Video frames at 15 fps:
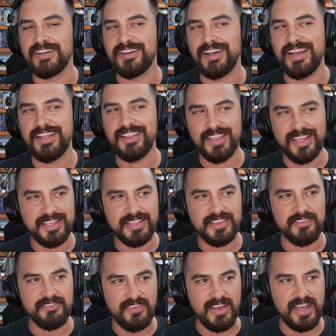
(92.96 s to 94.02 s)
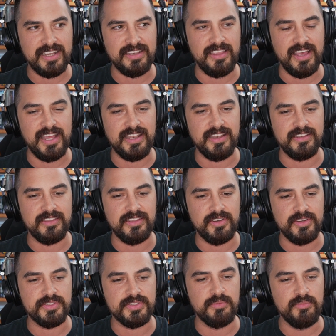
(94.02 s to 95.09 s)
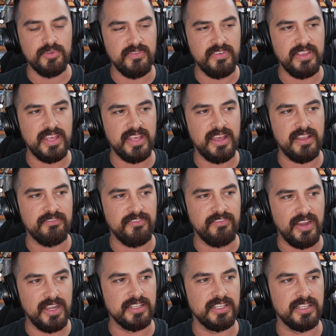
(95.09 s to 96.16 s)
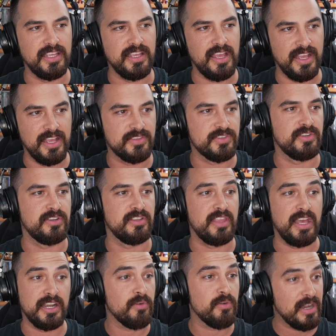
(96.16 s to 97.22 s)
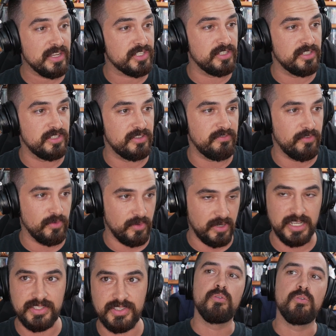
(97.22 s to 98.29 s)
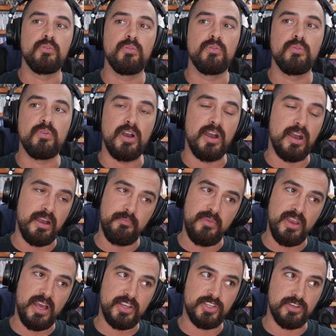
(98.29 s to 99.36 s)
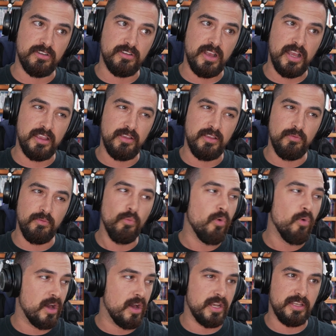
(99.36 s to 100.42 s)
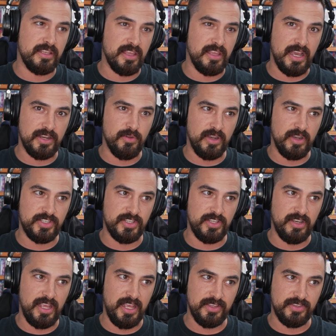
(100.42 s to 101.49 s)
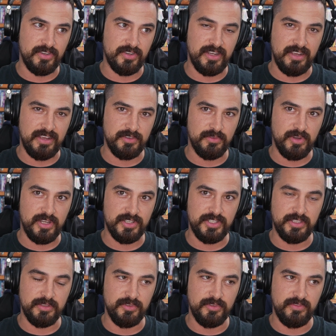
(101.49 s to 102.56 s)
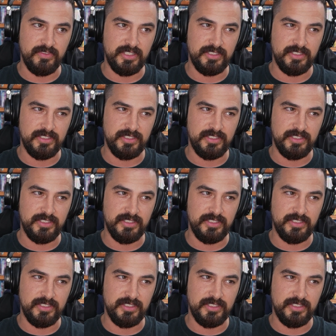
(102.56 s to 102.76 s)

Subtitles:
I like the fact that there's a movie that finally answered that question for us. Well, I'm not sure I wanted that question answered after watching the movie.